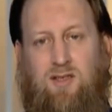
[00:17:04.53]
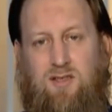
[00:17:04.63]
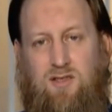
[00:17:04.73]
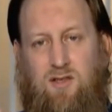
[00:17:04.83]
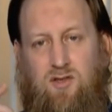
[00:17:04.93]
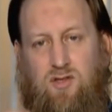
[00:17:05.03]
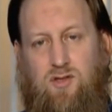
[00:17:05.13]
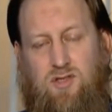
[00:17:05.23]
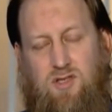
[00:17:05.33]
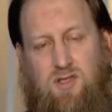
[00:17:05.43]
This is the
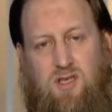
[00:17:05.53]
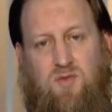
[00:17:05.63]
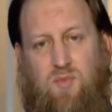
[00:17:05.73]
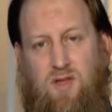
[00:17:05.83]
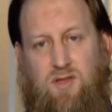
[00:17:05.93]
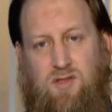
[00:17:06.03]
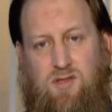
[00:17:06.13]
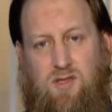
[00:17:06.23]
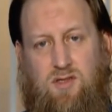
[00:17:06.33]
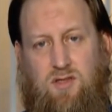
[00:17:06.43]
true success, brothers
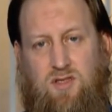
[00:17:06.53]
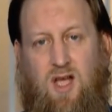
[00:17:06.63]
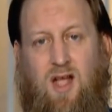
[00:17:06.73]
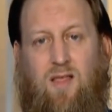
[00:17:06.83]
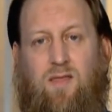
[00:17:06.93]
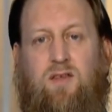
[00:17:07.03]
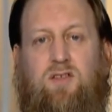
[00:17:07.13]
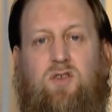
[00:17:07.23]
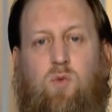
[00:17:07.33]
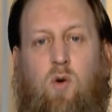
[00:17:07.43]
and sisters.
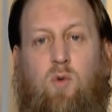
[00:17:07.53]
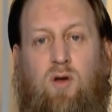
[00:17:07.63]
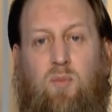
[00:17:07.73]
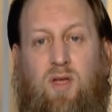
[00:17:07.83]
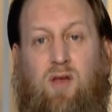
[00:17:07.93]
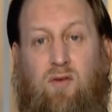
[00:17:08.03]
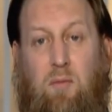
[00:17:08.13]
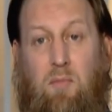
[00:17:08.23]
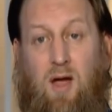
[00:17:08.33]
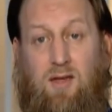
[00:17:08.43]
This is what we are being
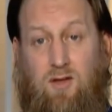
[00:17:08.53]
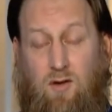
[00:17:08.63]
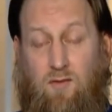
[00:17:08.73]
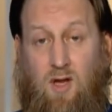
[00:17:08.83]
reminded